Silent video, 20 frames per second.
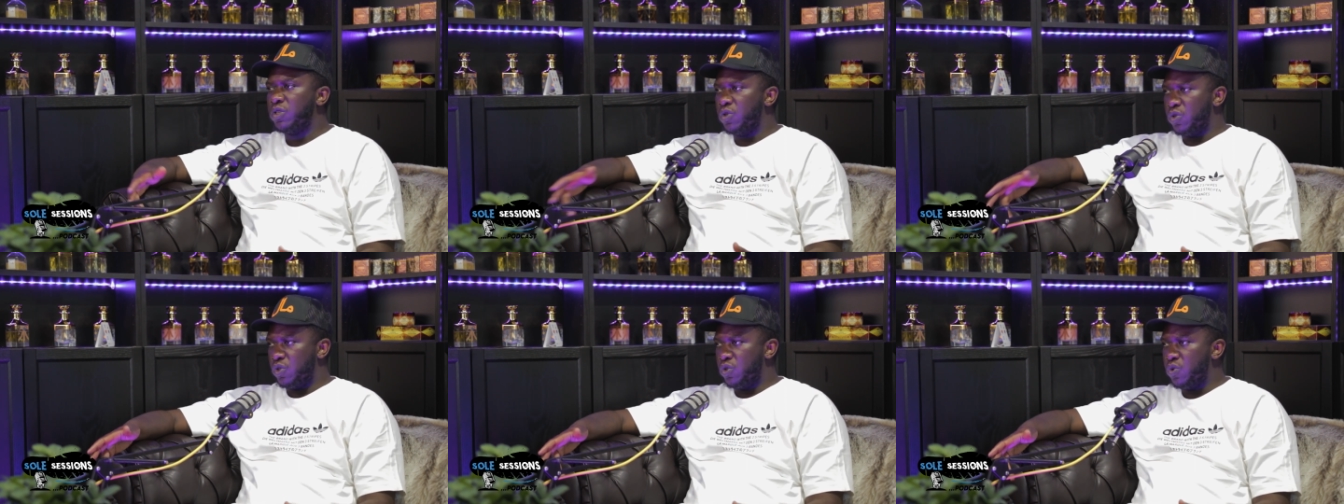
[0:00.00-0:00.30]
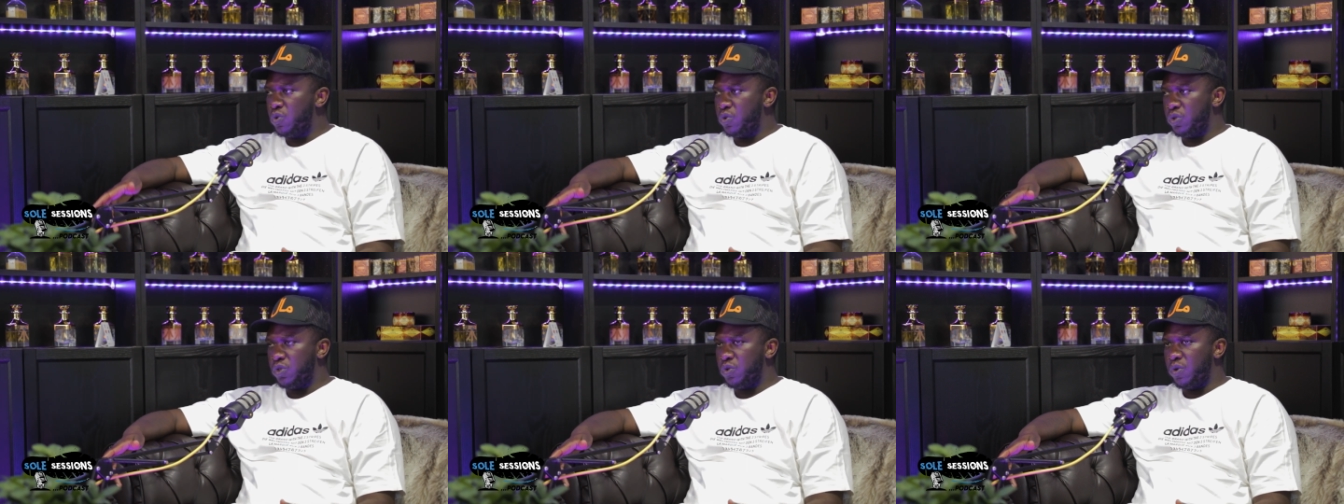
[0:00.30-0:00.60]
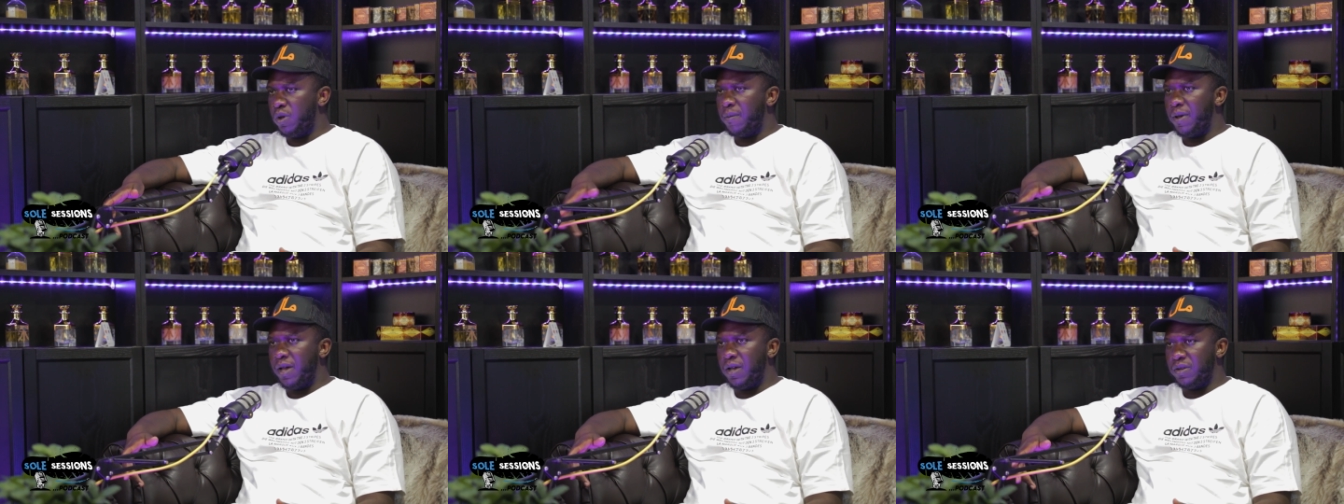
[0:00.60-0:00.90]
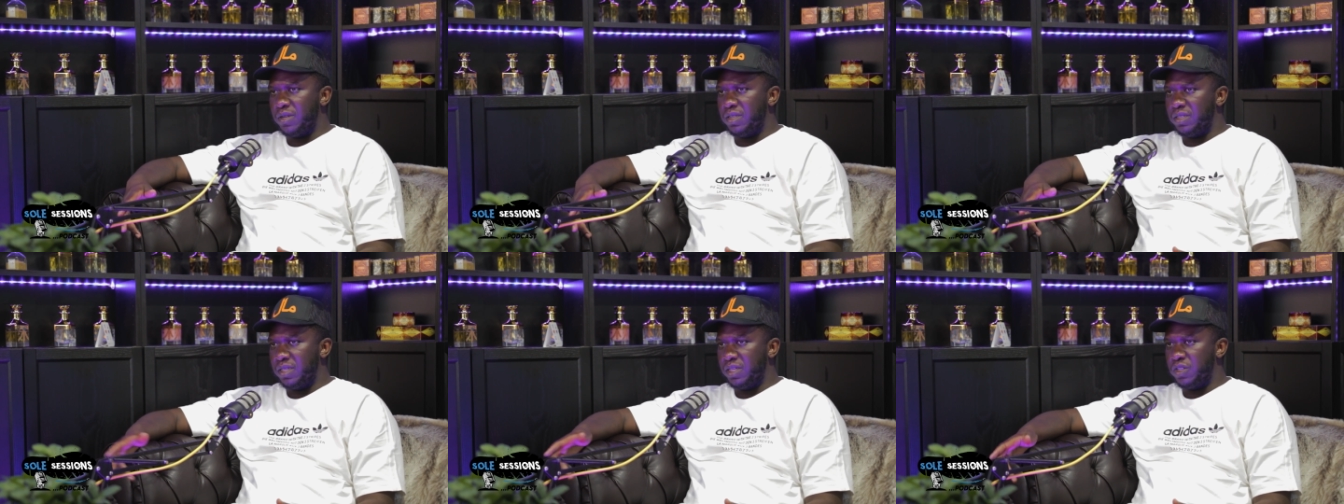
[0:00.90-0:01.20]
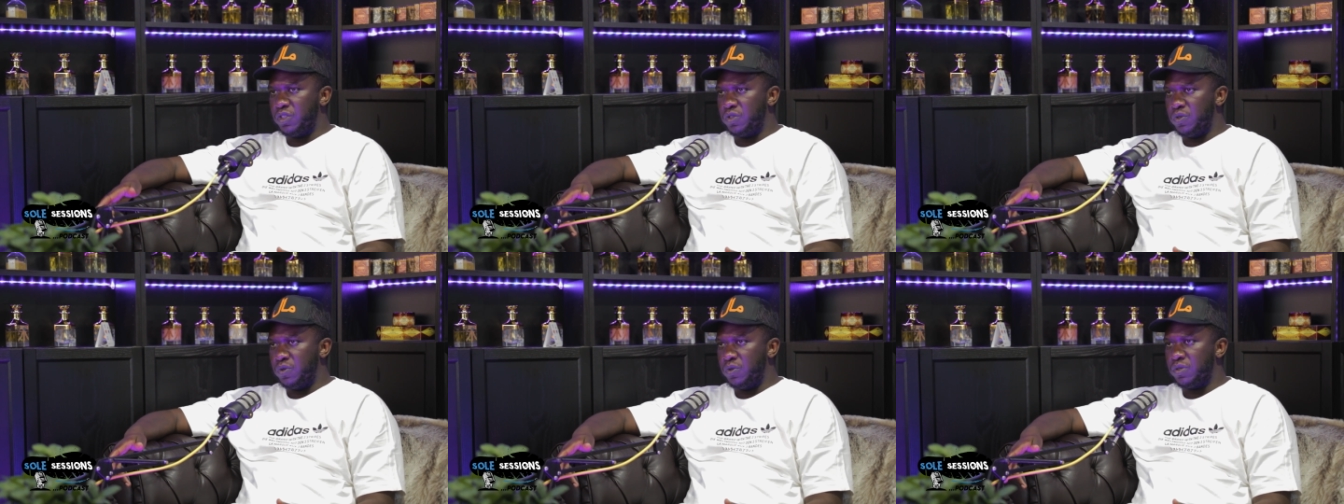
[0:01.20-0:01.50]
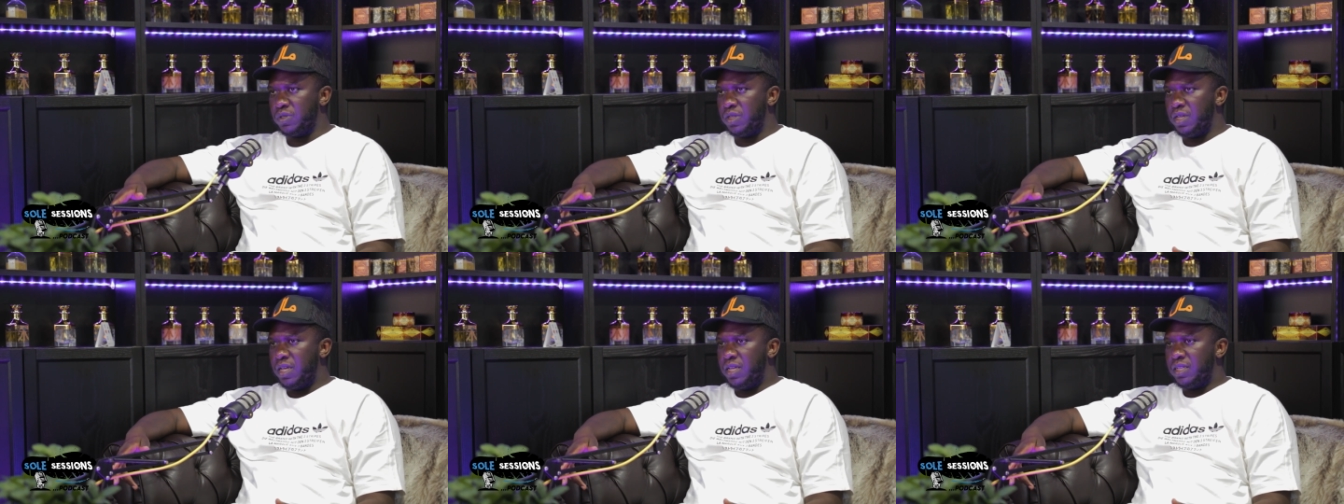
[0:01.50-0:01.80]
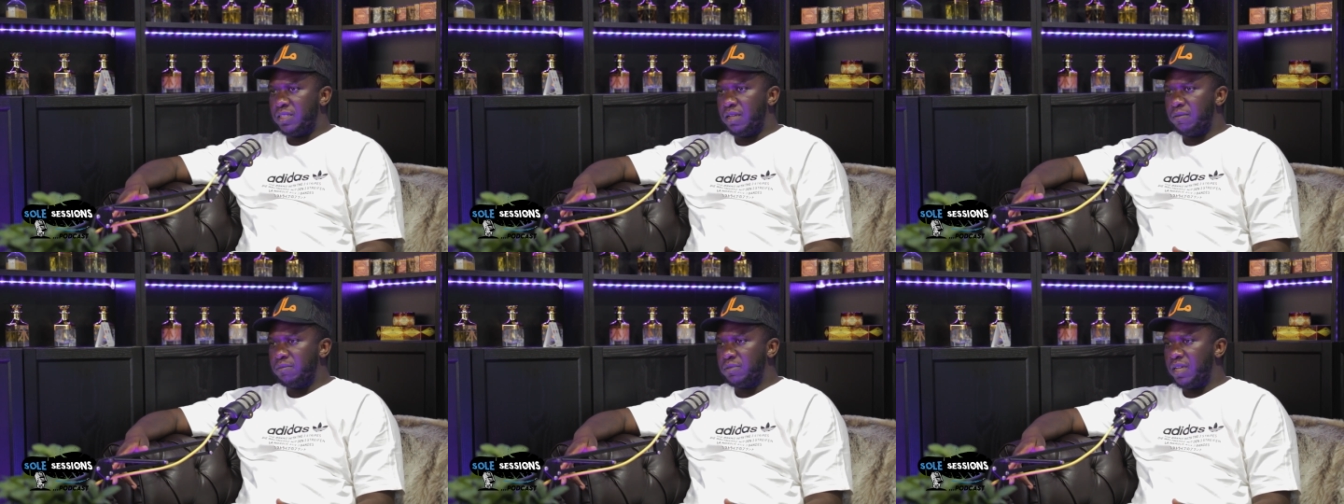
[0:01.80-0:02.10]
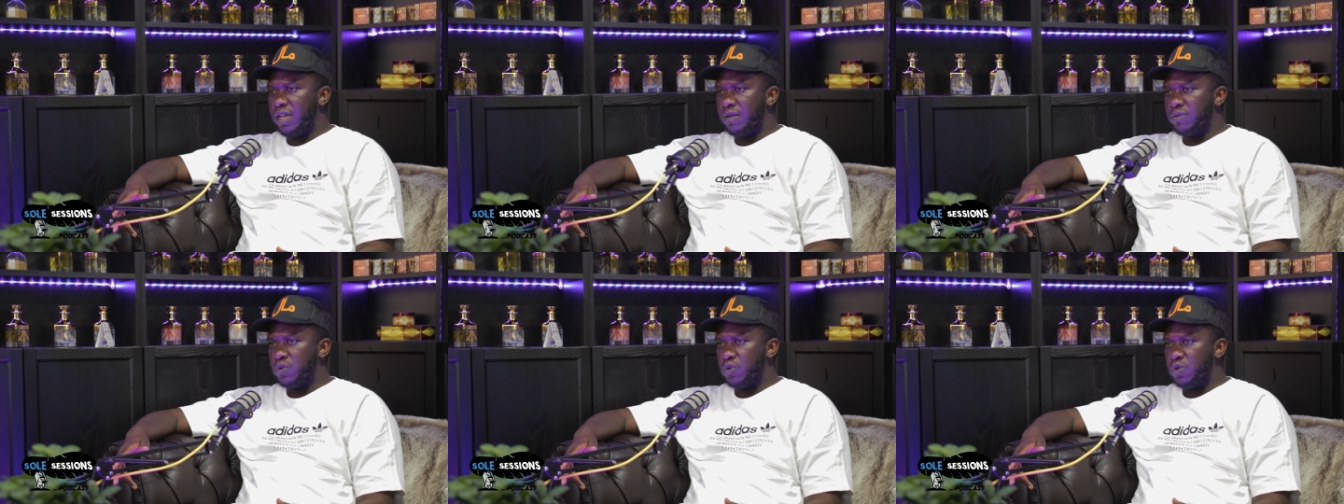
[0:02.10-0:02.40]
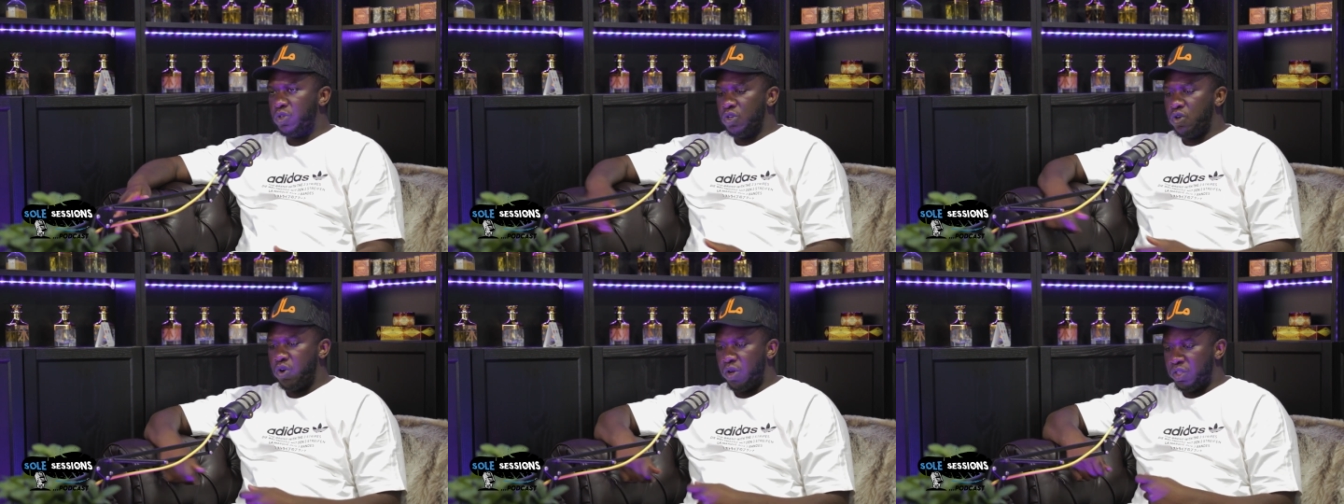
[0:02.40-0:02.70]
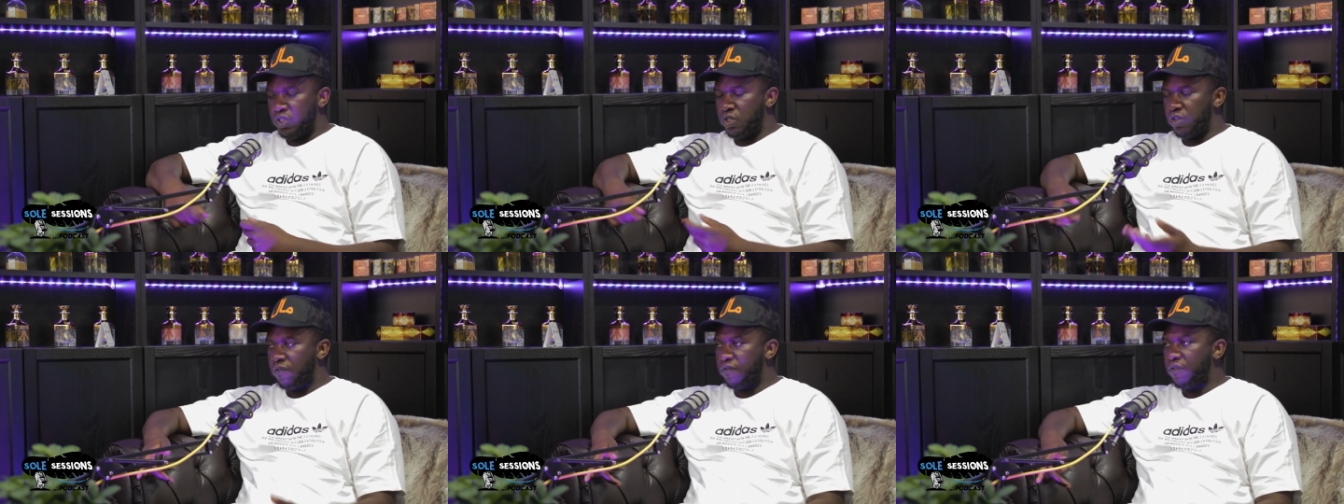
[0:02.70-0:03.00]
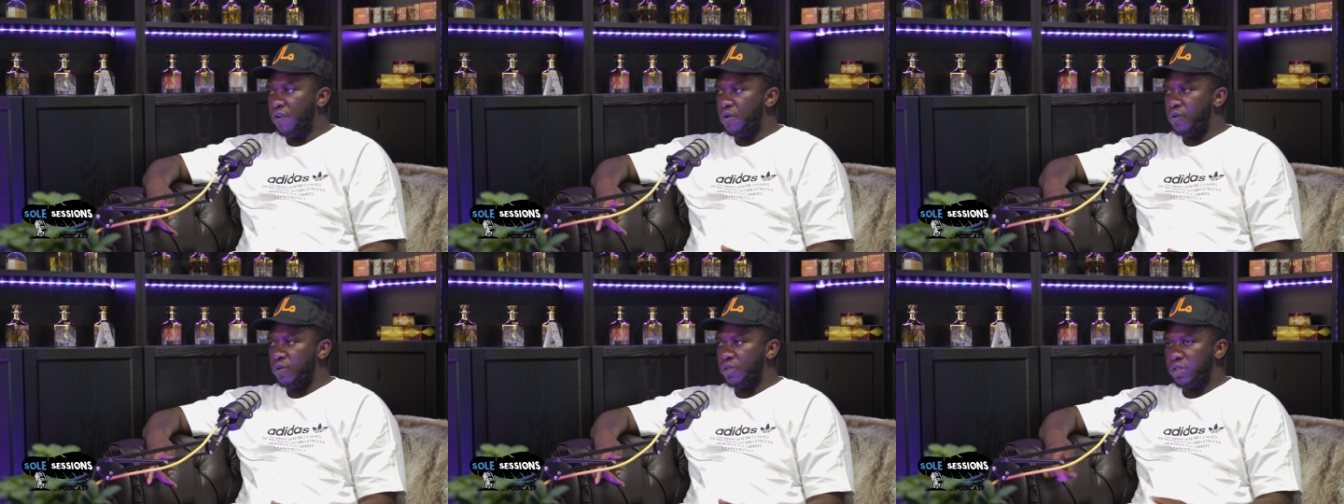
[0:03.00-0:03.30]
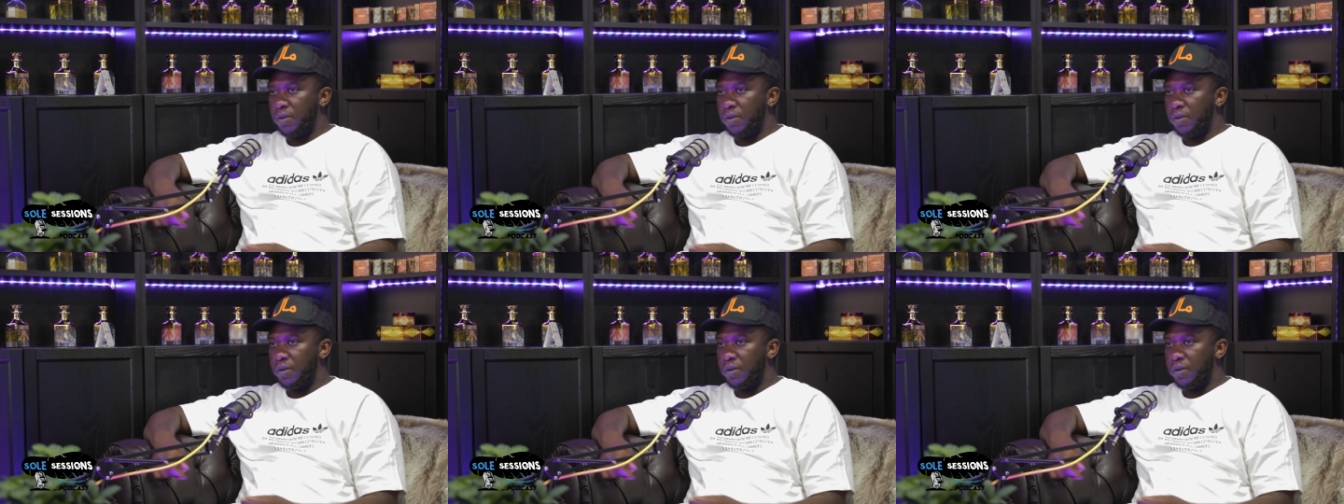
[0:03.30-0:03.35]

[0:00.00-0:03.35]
to talk to about these issues, sometimes all you got is your phone.